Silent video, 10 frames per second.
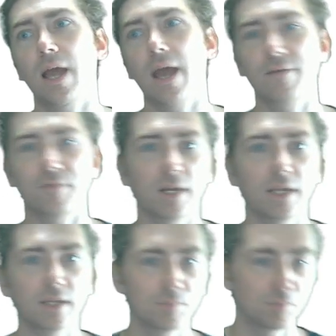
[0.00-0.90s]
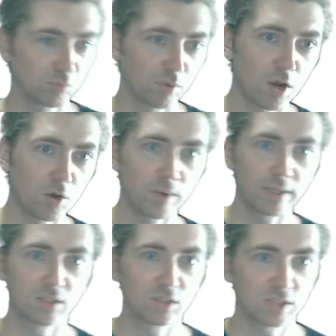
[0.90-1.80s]
every row
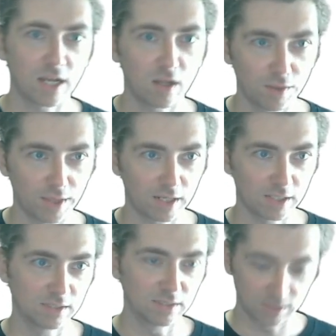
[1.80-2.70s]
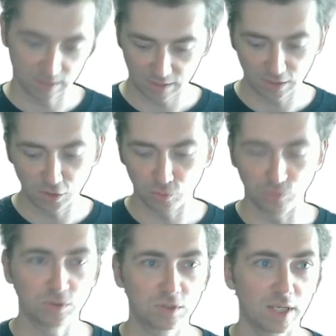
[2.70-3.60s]
and cell that is
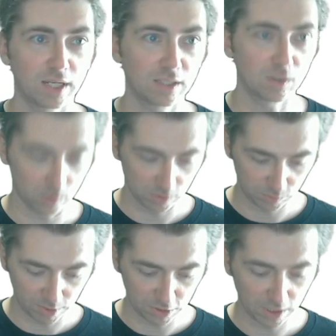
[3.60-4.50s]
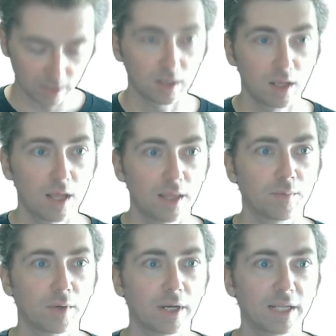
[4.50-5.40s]
used in your spreadsheet. Then
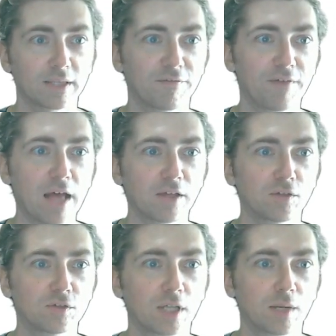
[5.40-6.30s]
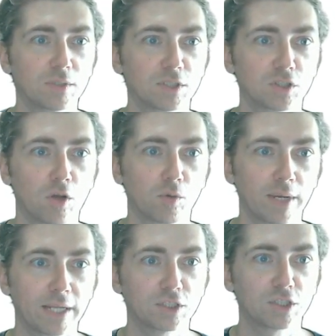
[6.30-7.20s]
we're going to get the values, and we just call
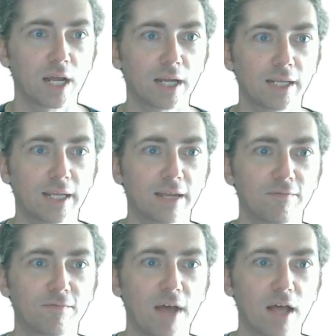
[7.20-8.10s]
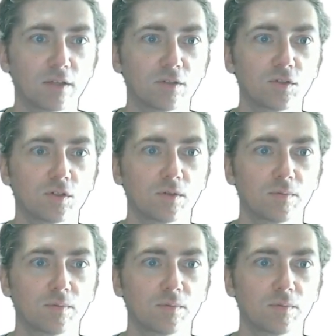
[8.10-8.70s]
range.getValues.